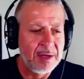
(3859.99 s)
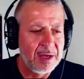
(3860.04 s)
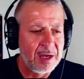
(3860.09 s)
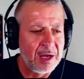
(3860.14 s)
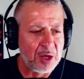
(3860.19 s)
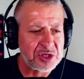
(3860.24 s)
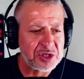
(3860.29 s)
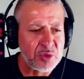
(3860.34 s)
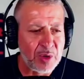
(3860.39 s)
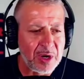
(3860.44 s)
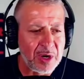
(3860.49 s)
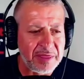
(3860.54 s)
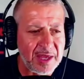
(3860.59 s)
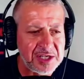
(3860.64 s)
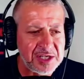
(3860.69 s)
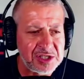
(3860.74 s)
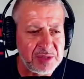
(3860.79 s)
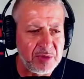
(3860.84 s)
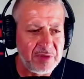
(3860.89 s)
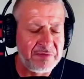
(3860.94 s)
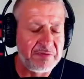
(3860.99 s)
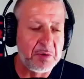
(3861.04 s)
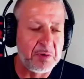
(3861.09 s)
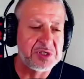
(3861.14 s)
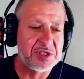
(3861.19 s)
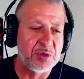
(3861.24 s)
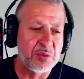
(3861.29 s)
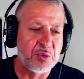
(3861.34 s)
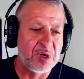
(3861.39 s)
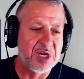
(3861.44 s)
Also want to thank some of the folks
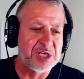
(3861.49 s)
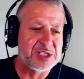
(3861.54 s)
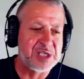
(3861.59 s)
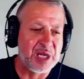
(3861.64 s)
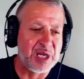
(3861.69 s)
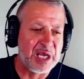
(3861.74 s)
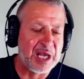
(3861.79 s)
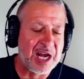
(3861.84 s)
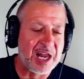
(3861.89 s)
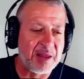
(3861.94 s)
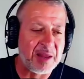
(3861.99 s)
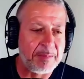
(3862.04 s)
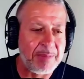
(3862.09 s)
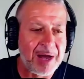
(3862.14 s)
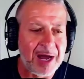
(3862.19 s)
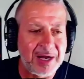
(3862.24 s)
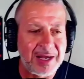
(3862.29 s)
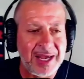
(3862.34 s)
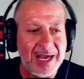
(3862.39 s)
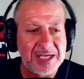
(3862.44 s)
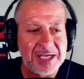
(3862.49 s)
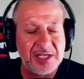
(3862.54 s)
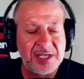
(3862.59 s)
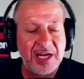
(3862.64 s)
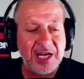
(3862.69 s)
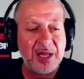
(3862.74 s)
that were listening in on the podcast today.